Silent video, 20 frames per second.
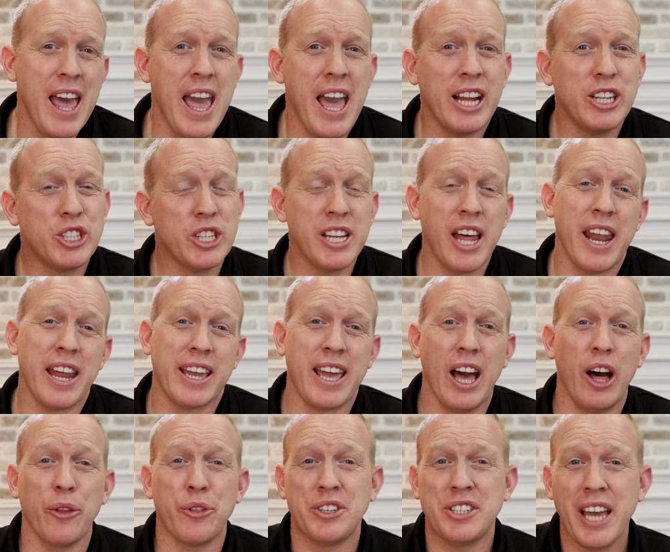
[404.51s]
and genetic
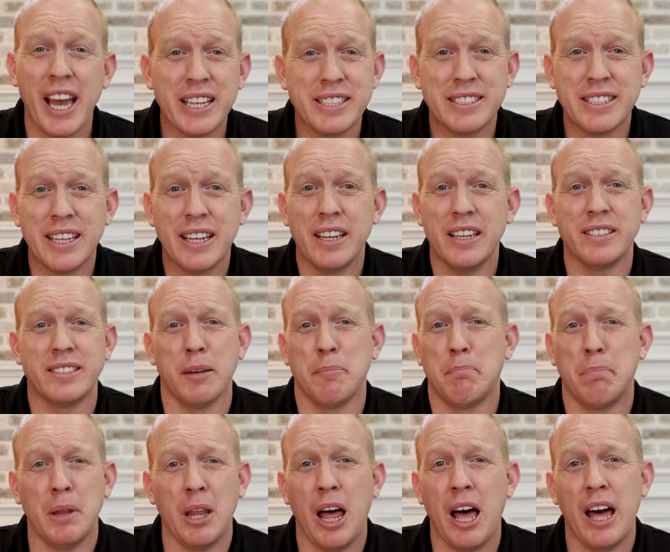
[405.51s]
health testing is a
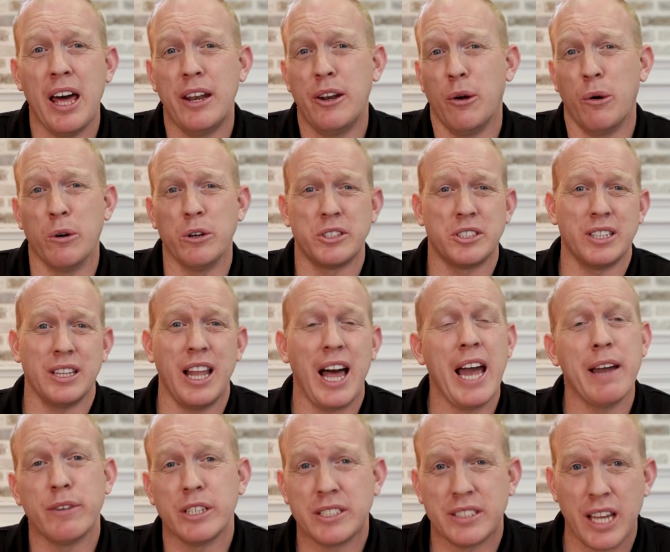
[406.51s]
blood or
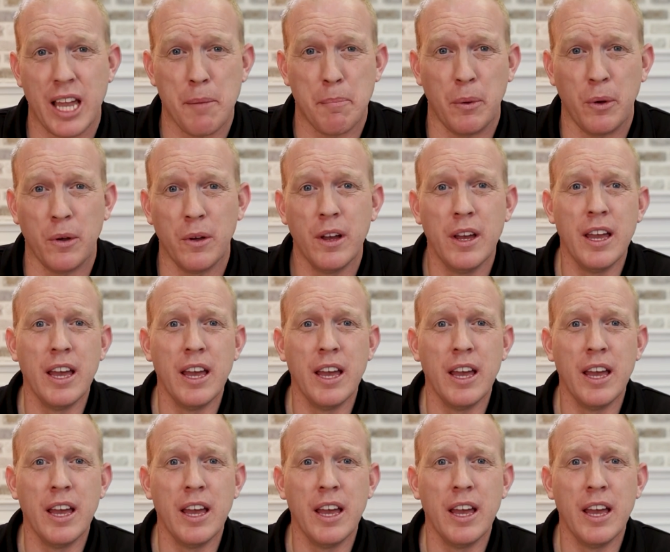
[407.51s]
saliva sample